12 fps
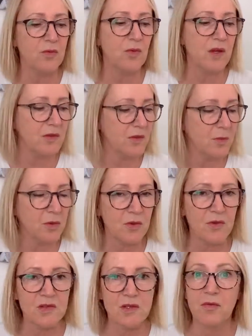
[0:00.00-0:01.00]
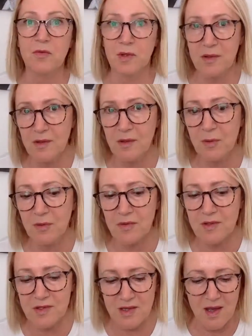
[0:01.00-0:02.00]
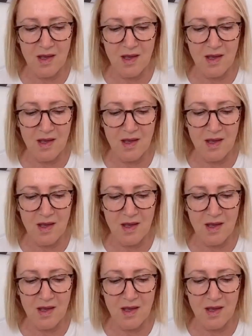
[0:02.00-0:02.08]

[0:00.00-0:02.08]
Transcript: read the books, they've written the books,